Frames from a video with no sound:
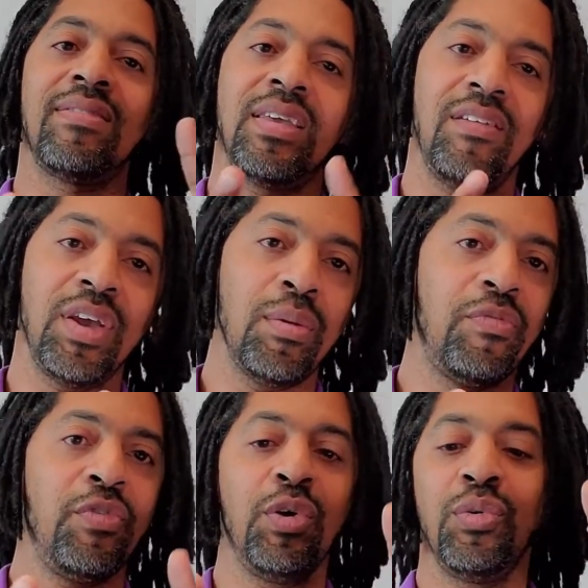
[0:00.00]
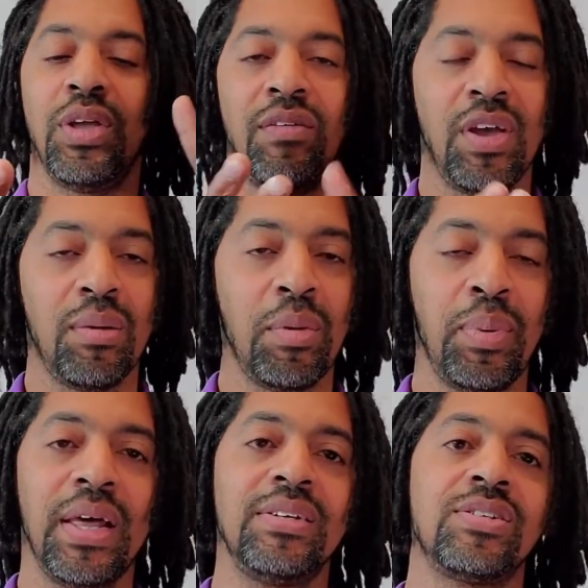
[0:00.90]
giving him food, giving him a
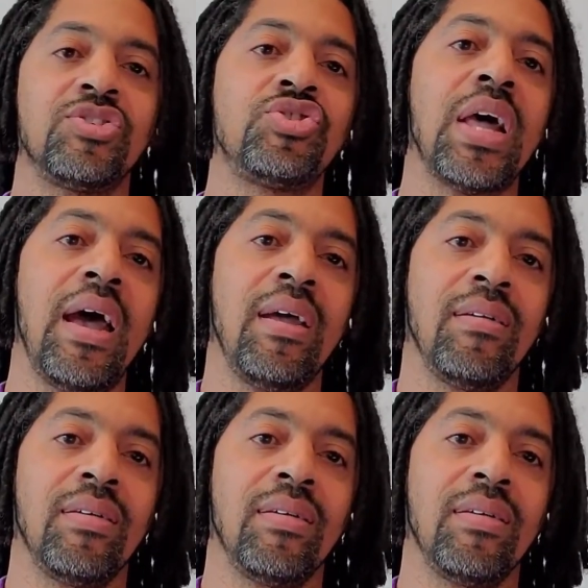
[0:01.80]
place to stay.